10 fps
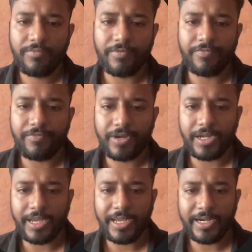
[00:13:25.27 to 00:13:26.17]

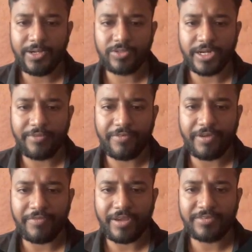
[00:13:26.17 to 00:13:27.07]
15 into
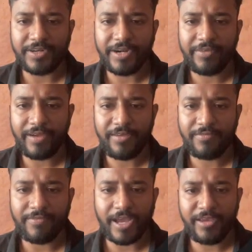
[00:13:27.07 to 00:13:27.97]
75, 75,
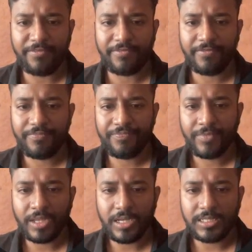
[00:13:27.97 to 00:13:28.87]
5,
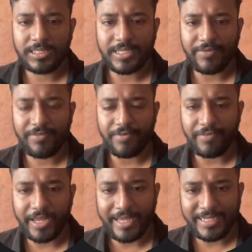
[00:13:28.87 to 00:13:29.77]
7,
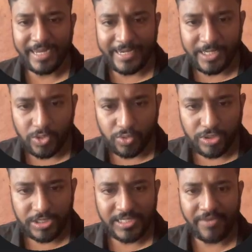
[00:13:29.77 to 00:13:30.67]
15 into
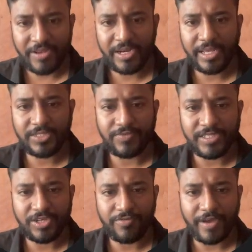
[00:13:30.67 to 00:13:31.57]
7 is
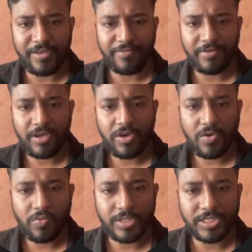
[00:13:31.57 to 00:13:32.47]

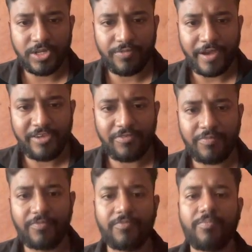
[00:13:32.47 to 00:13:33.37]
105
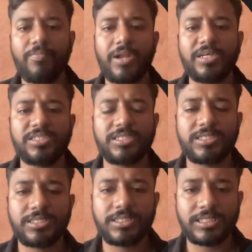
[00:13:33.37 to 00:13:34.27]
plus
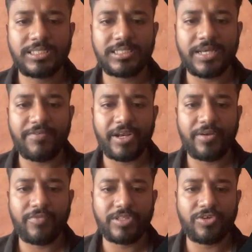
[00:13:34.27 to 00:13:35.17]
7
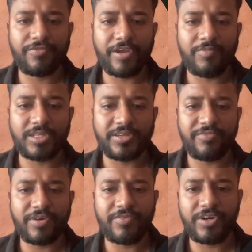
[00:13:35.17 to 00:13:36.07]
105 plus 7
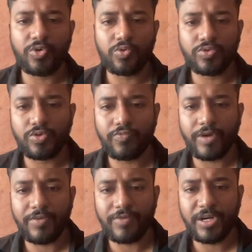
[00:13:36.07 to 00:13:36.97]
112 so
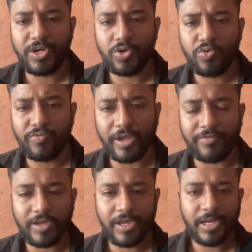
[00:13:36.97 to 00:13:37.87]

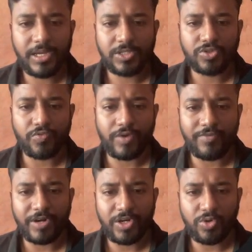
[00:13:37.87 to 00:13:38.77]
1125 so
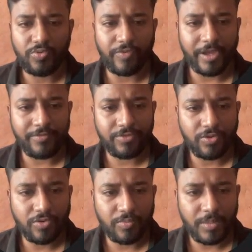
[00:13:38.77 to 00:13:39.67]
1125 so
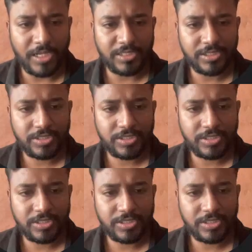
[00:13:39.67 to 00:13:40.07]
plus